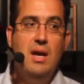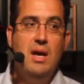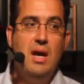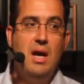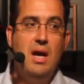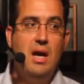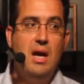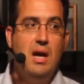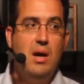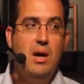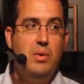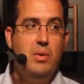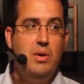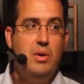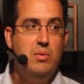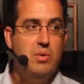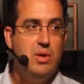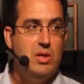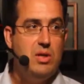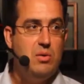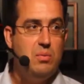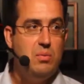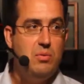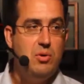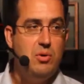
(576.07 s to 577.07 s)
We
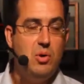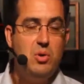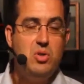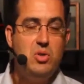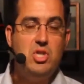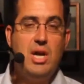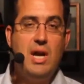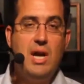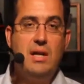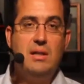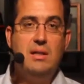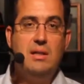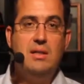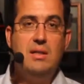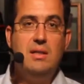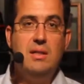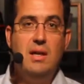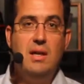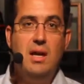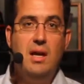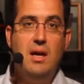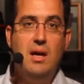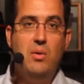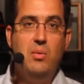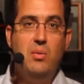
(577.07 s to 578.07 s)
read the project,
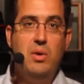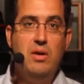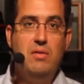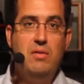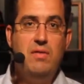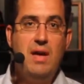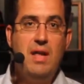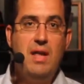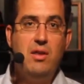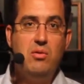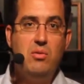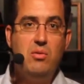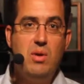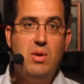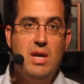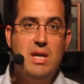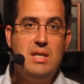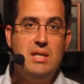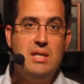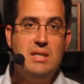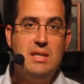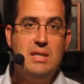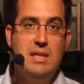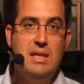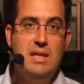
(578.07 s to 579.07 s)
we
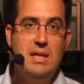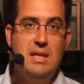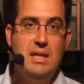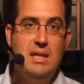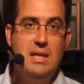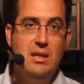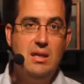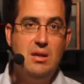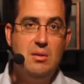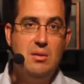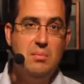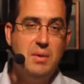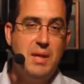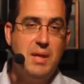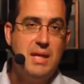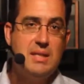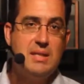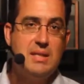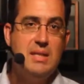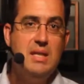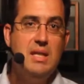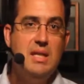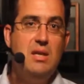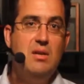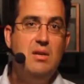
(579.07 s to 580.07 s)
evaluate the
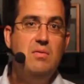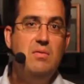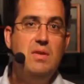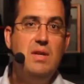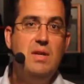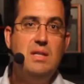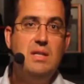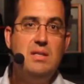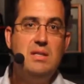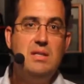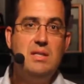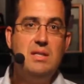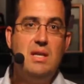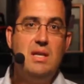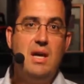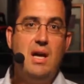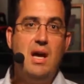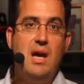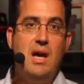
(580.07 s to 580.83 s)
complexity of it,